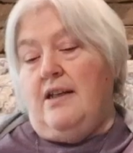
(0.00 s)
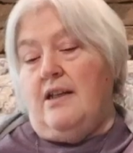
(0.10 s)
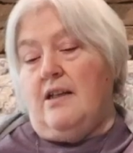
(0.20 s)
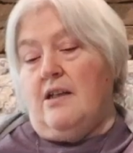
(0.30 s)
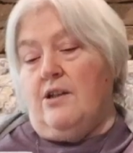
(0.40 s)

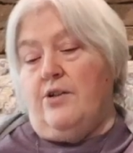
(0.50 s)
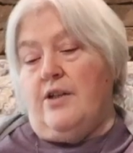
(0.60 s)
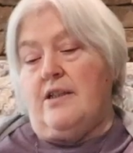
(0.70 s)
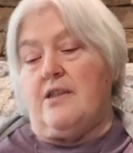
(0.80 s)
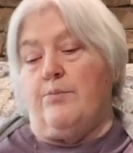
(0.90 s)

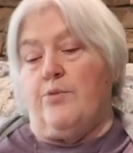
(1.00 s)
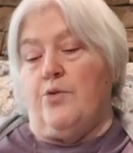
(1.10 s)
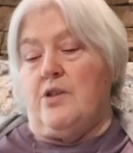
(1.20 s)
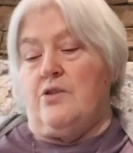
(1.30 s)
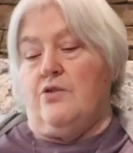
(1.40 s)
including some
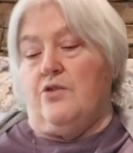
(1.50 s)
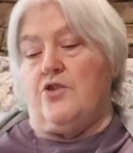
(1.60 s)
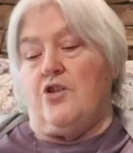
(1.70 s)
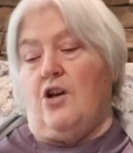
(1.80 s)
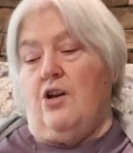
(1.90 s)
original
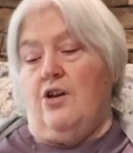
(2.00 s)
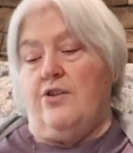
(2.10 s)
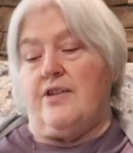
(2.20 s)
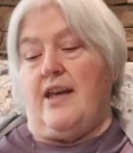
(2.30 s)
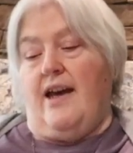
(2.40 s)

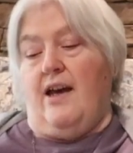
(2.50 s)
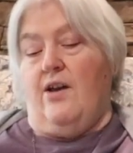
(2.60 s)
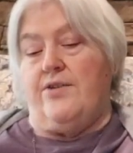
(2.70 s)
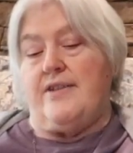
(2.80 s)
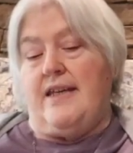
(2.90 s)
shawls,
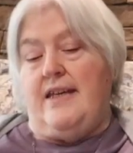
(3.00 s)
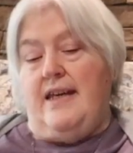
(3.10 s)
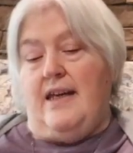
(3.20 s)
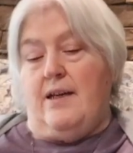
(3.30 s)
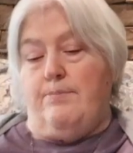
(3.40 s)
cowls,
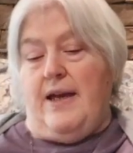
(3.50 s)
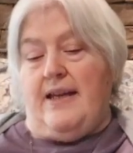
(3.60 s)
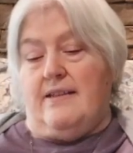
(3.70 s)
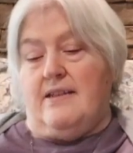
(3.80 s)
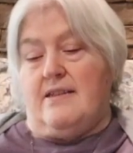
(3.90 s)

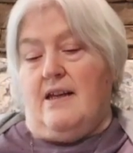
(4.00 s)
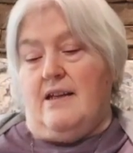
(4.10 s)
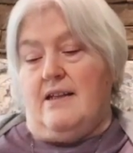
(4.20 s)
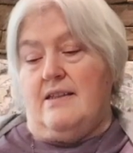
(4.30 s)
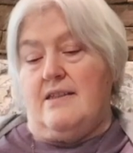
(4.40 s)
headband
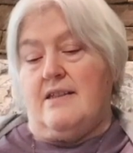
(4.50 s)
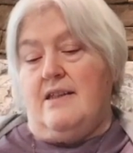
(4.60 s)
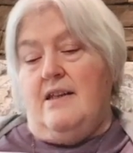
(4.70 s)
designs,